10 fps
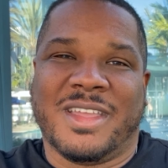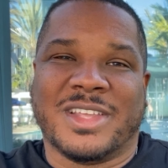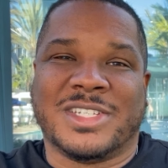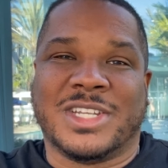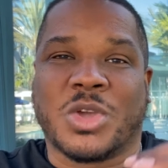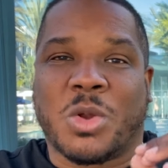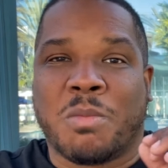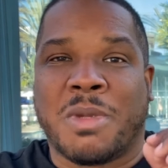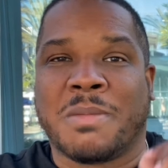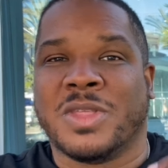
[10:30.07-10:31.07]
She's going to
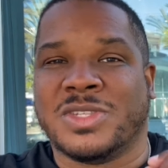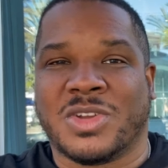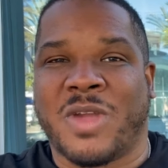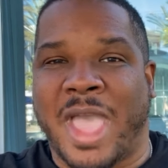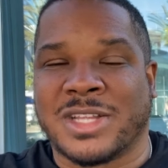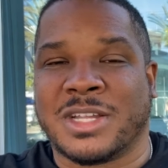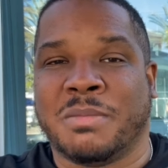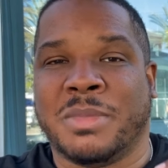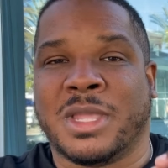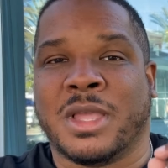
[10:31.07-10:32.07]
remember this interaction
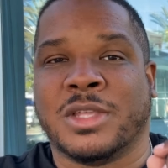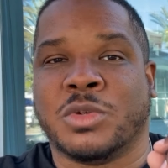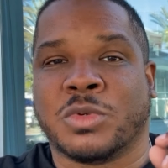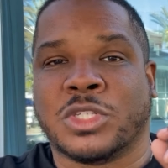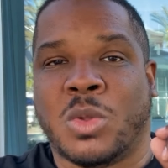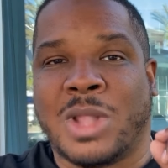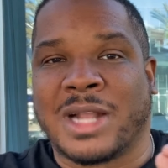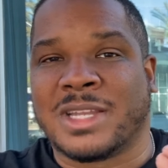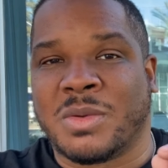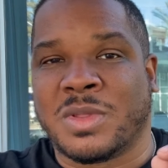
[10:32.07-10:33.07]
because you were so
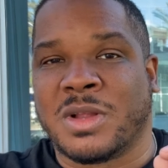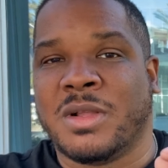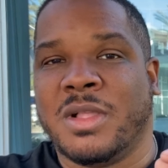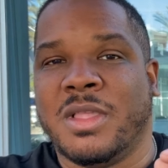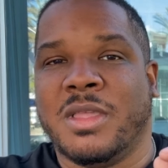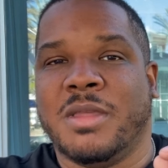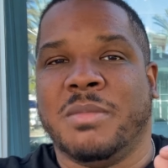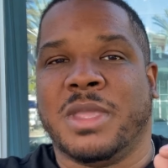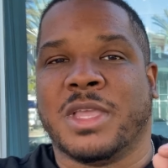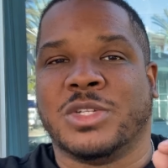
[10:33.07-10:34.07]
locked in with her,
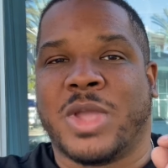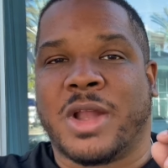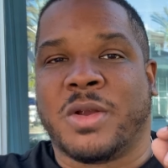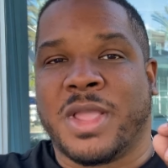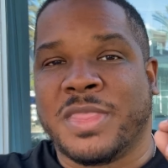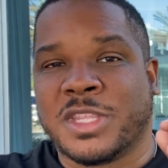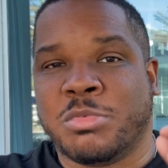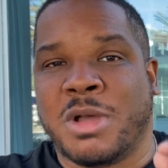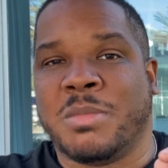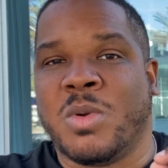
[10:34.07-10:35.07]
because you had her in this
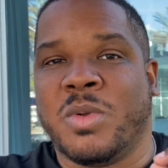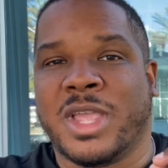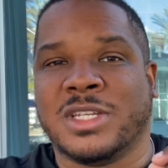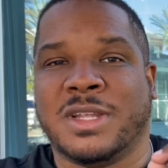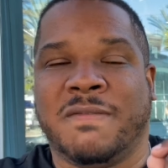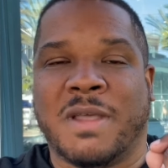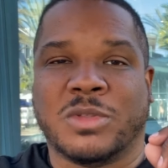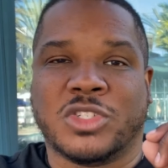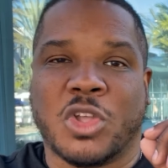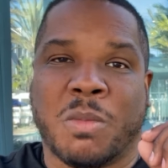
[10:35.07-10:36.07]
bubble and she felt
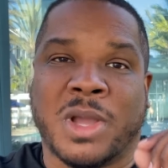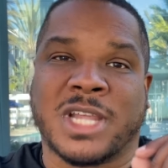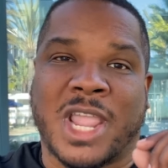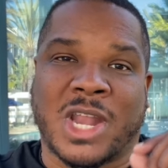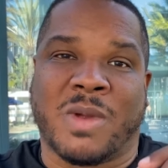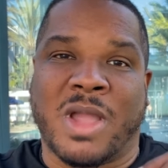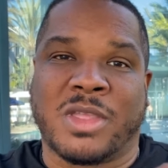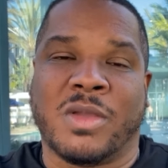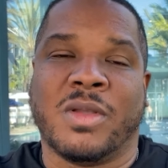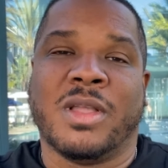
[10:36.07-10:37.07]
so much hanging around
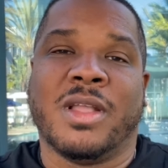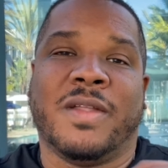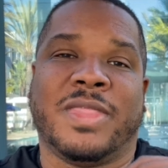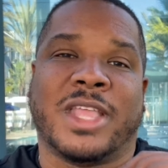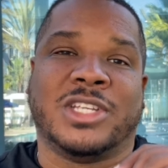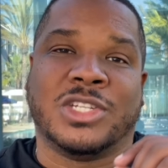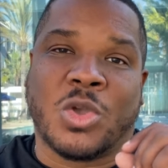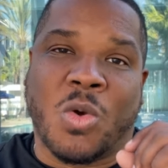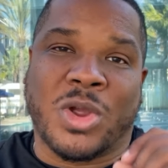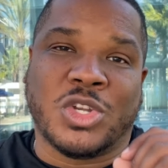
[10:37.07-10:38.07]
you that she's
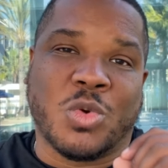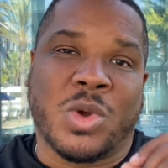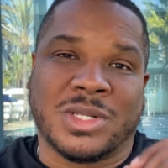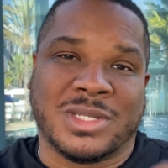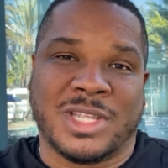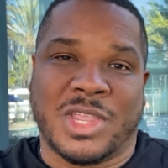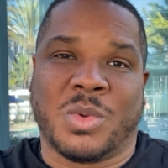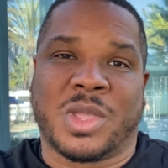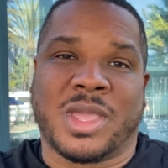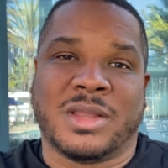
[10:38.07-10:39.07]
going to want to see you
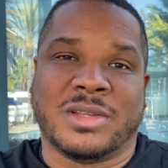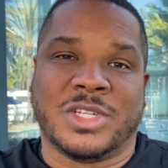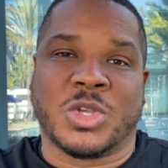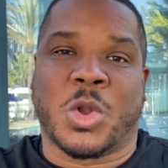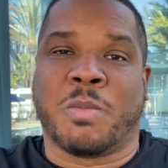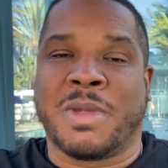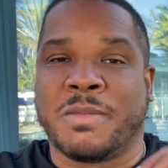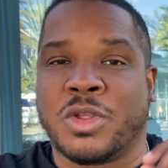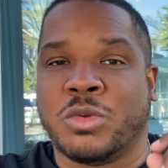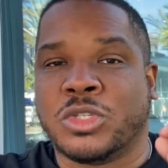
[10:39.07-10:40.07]
again. She's going to
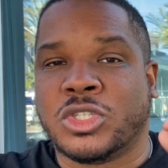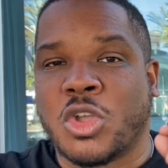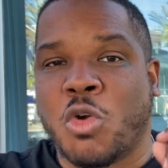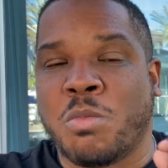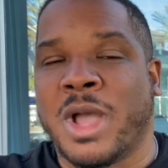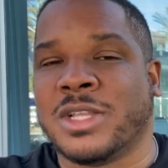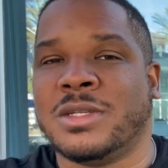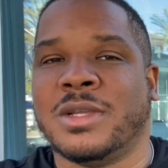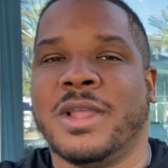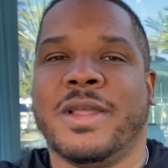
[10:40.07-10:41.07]
remember you so much.
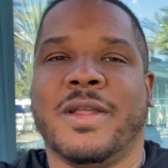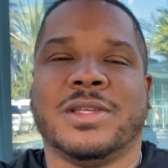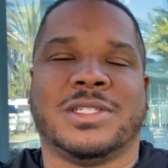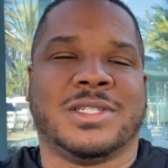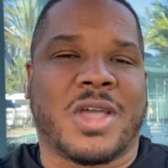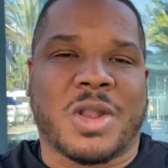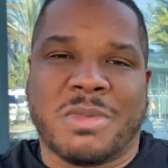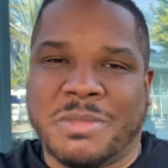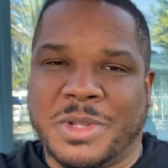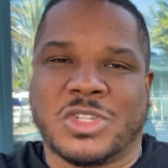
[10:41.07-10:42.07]
She's not going to
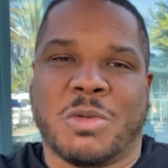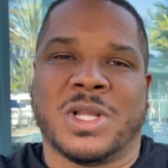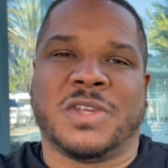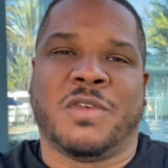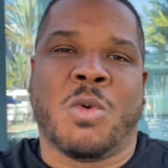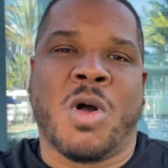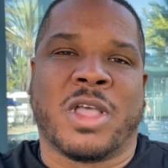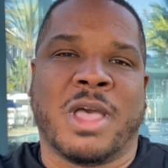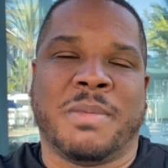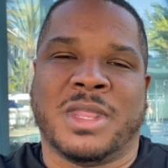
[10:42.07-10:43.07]
remember you so much if you walk
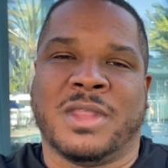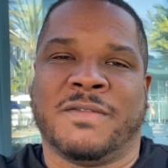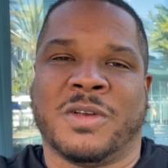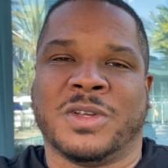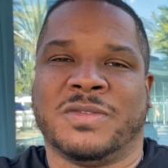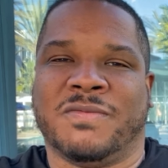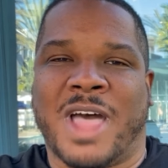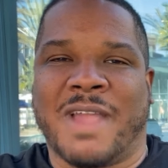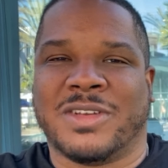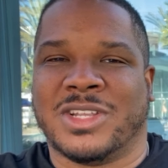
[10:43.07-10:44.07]
up and then the first
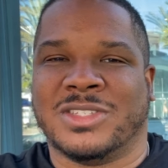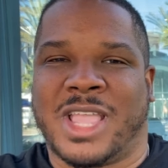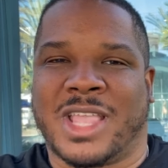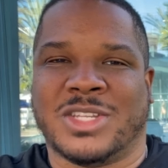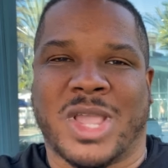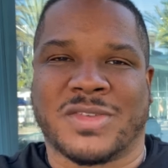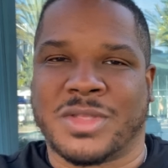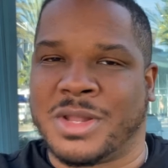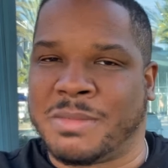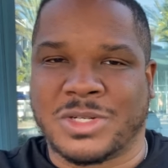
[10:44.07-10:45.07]
five or ten seconds you ask for
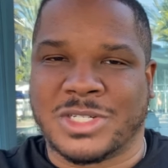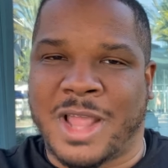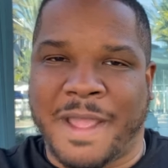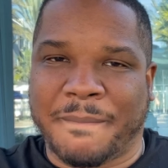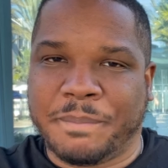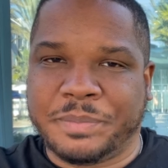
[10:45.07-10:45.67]
the number. She's not.